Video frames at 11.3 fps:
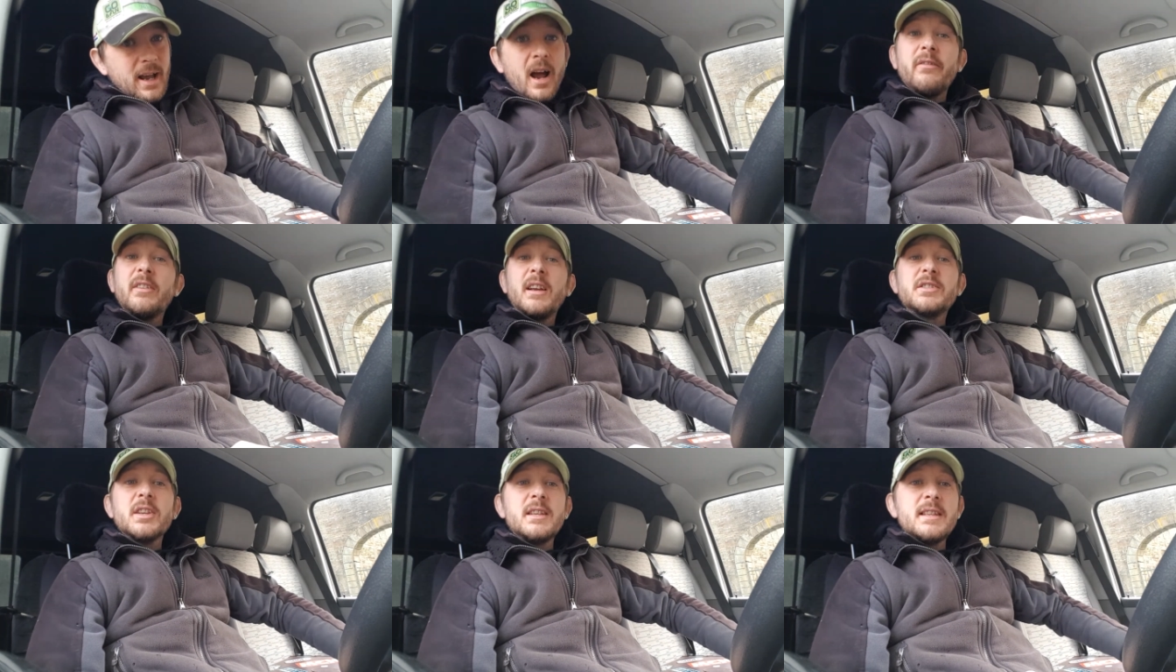I haven't
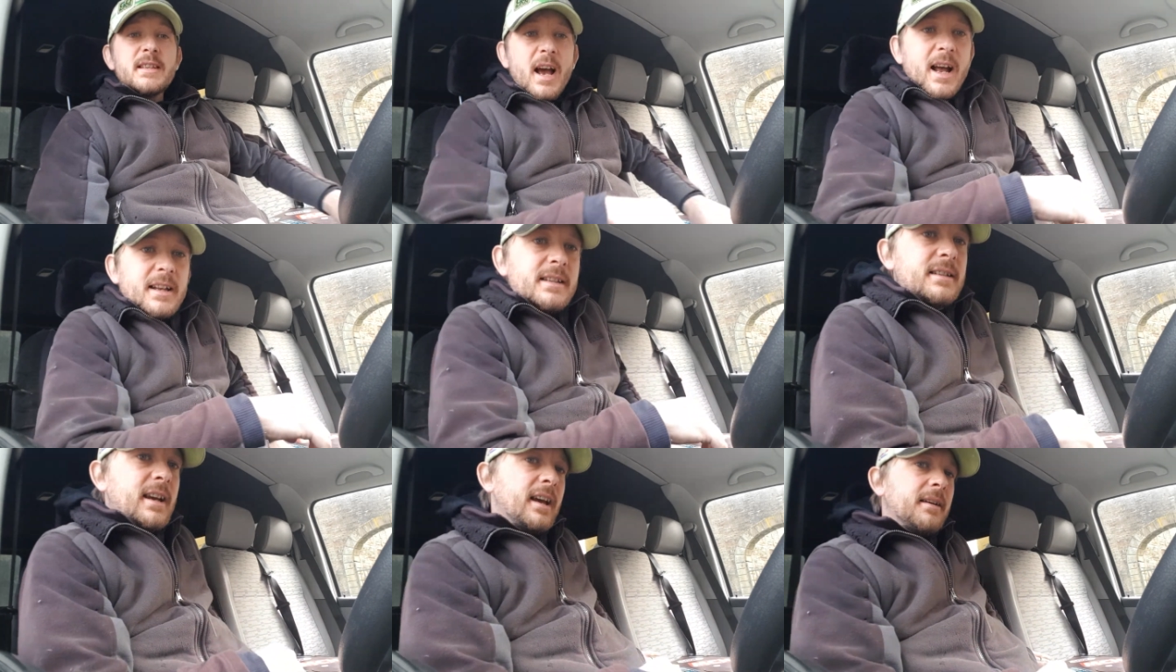actually
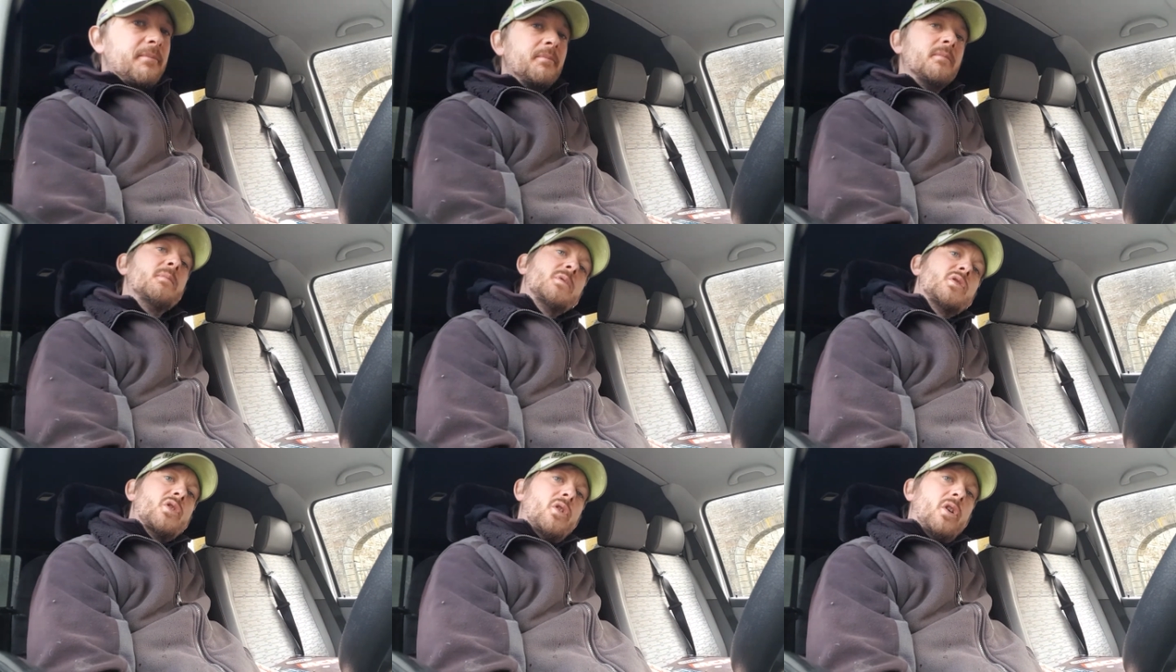decided yet,
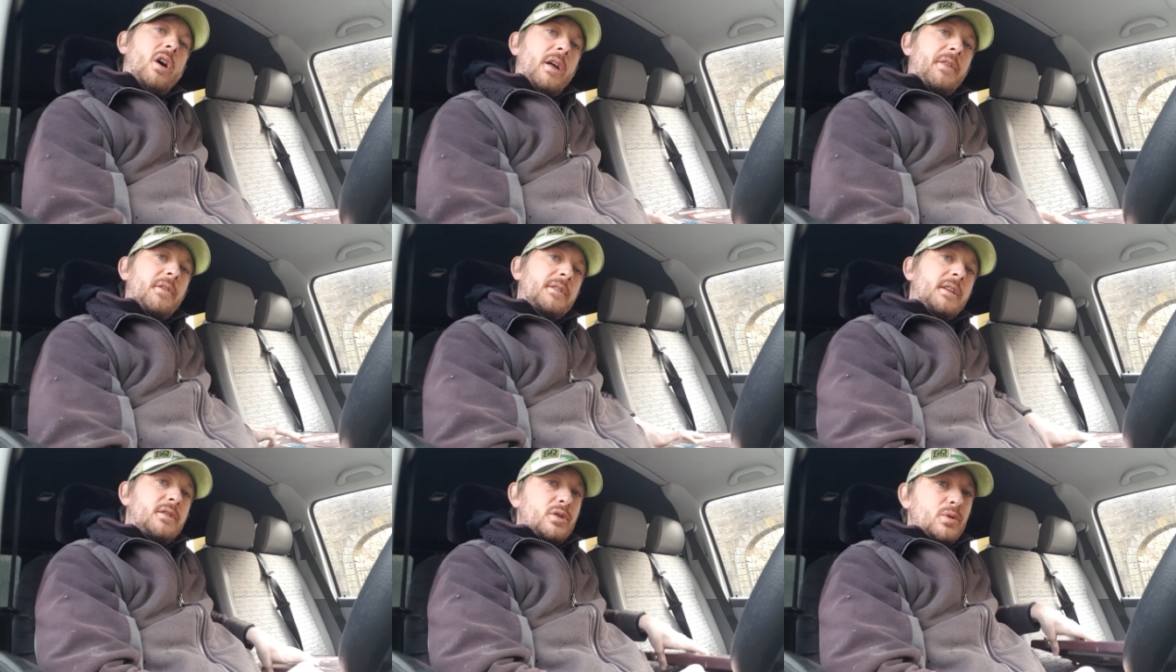so I thought
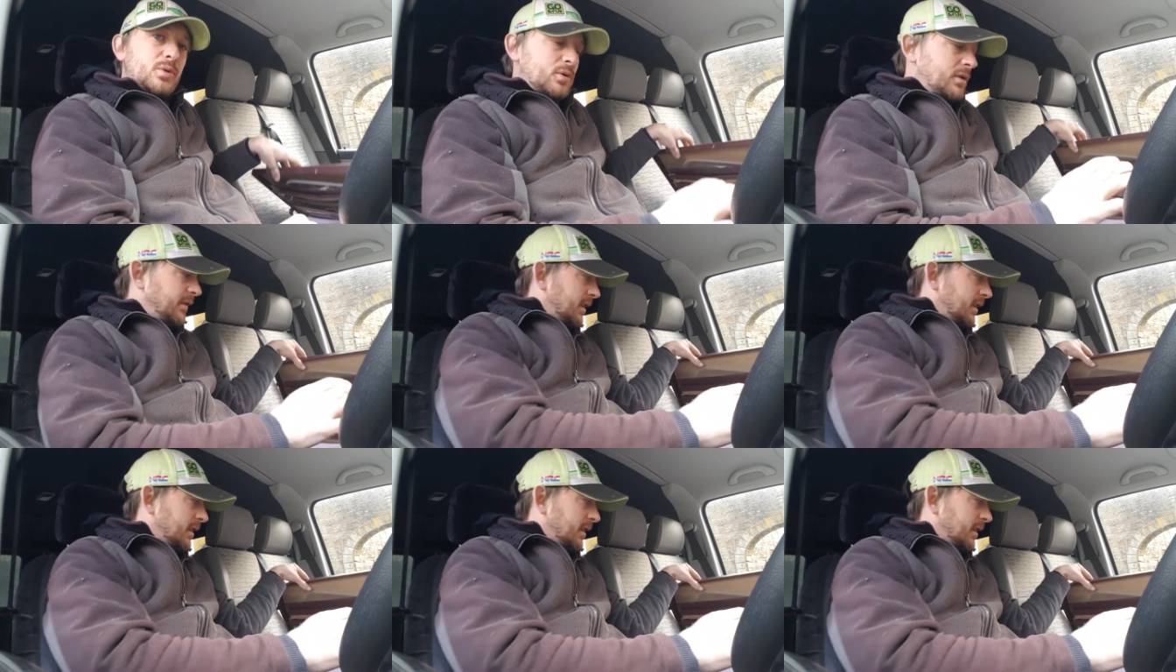to do the